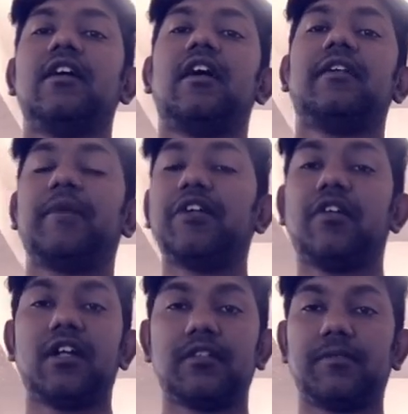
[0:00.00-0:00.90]
depending on
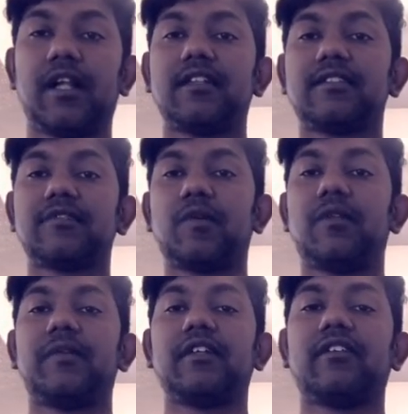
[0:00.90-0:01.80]
other planets as well,
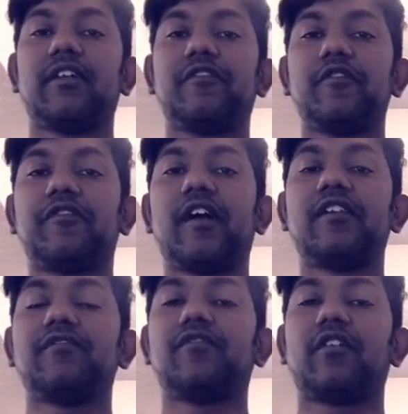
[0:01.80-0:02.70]
but if you
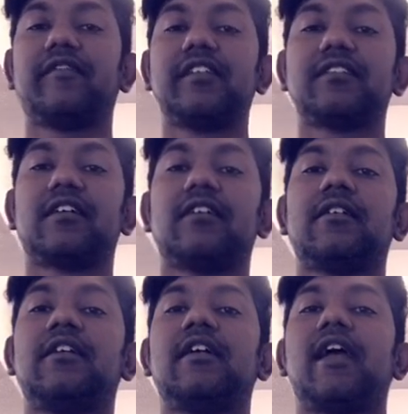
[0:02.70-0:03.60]
file for a visa
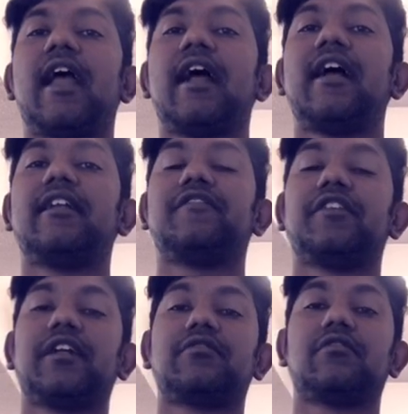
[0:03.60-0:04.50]
and if you
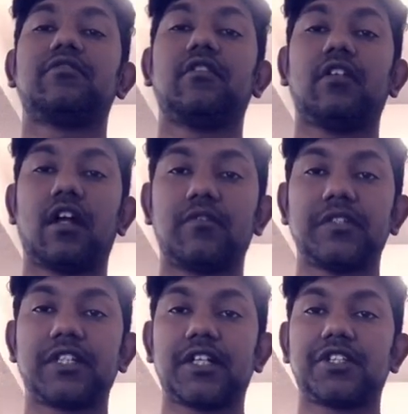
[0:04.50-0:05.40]
get a lot of
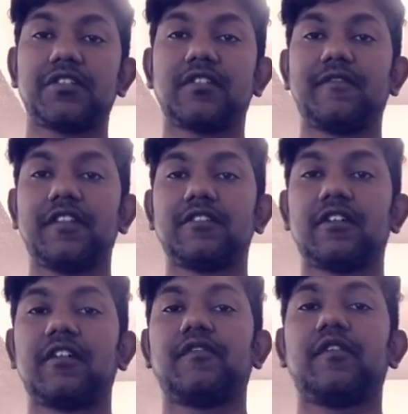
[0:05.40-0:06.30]
rejections in
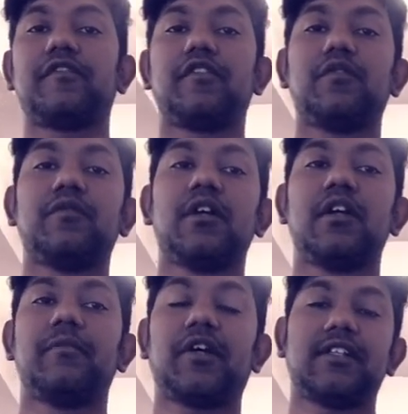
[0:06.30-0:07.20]
visa, if you
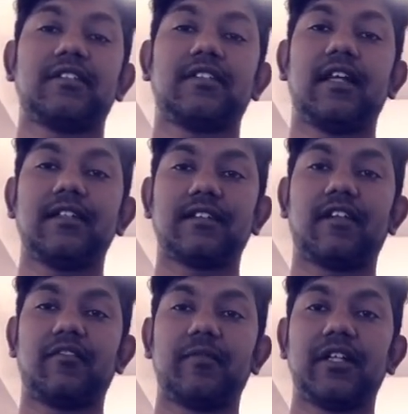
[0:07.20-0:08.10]
because it is a
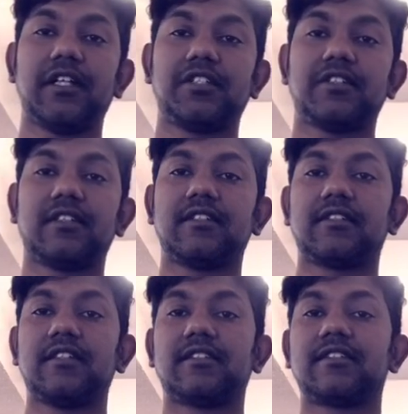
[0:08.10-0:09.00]
government agency, it's
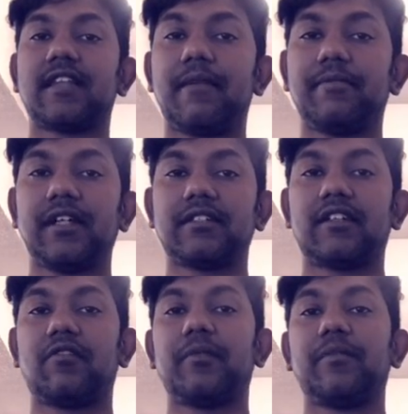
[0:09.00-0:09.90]
a stamping, it's
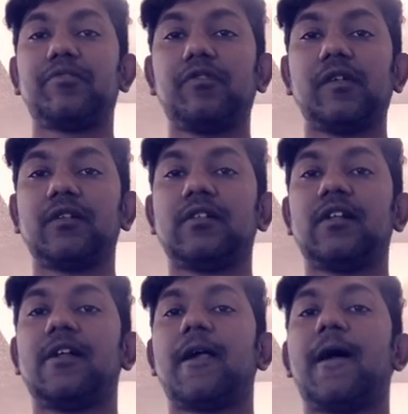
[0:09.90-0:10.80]
government approval,
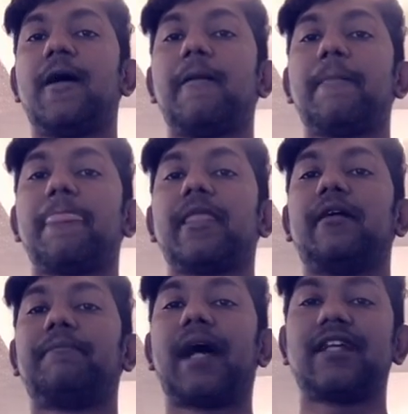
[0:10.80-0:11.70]

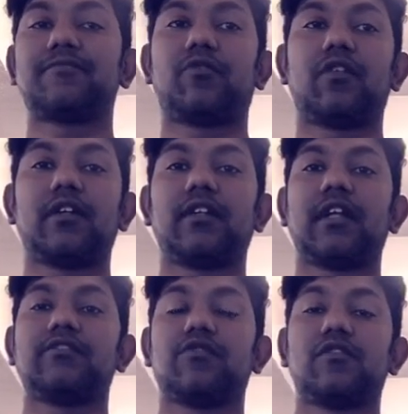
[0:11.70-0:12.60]
passport,
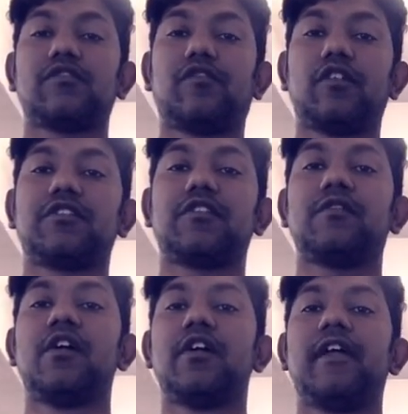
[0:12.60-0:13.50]
and so on and so forth. So
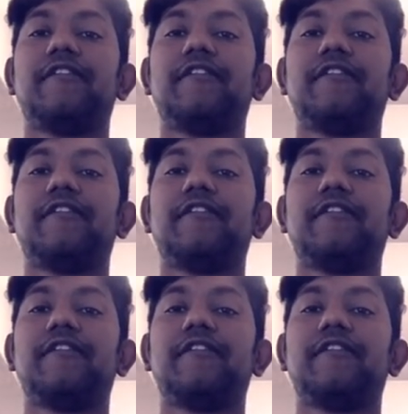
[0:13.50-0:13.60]
if